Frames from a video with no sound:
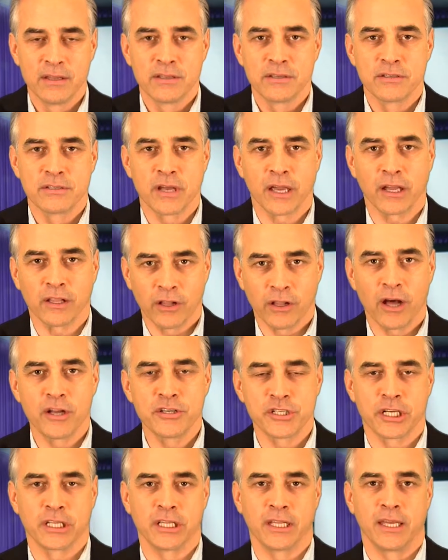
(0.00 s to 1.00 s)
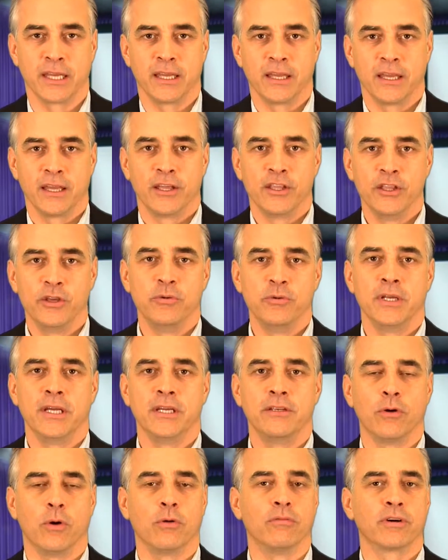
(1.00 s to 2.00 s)
Psychologically, you
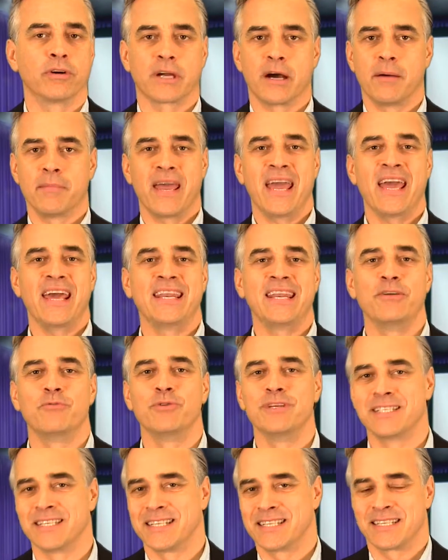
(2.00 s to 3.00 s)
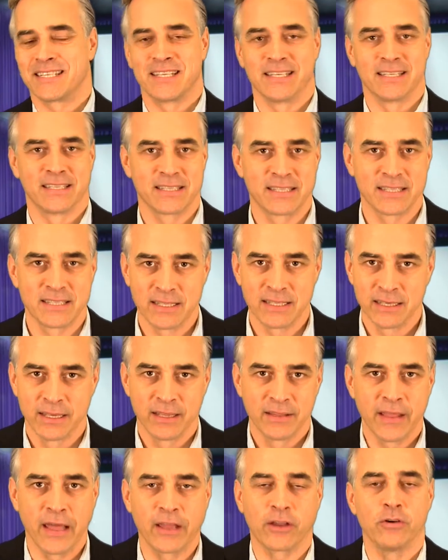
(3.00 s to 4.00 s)
need to overcome any resistance
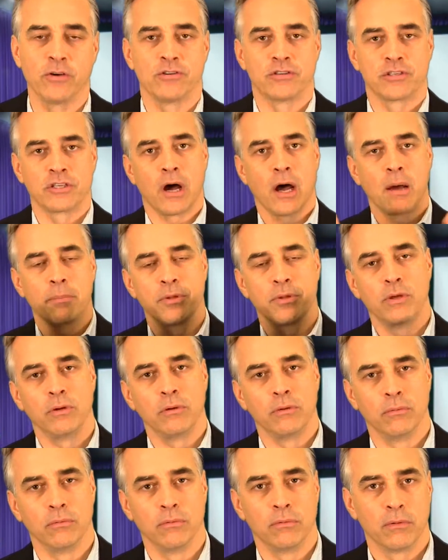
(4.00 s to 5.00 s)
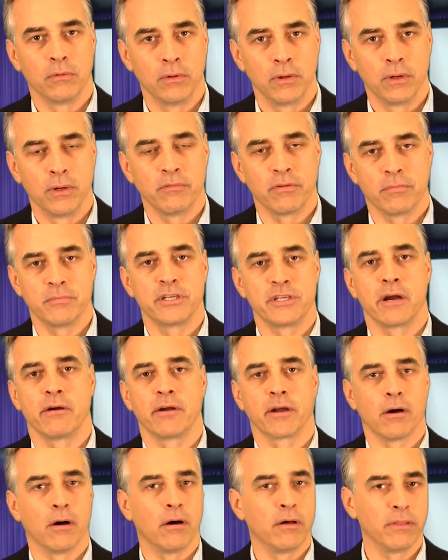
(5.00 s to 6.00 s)
that could stop you from
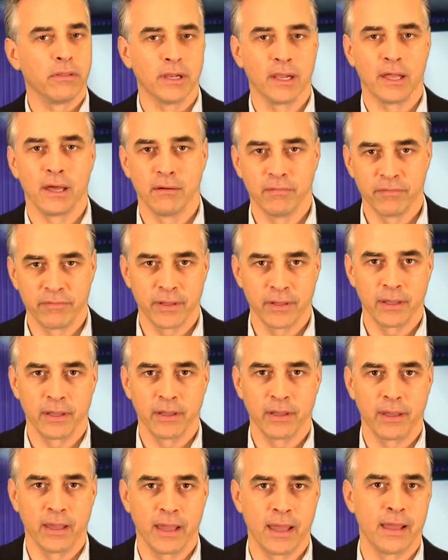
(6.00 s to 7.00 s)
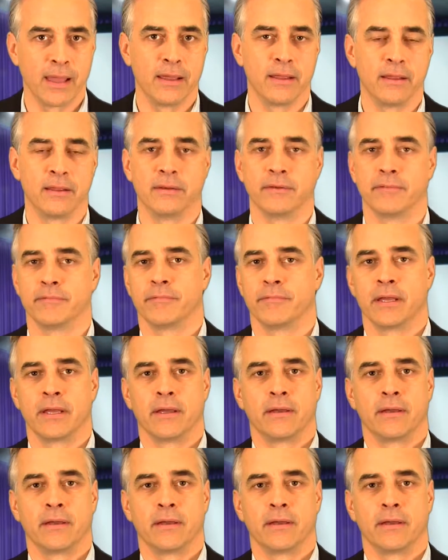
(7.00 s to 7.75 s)
sharing all the love and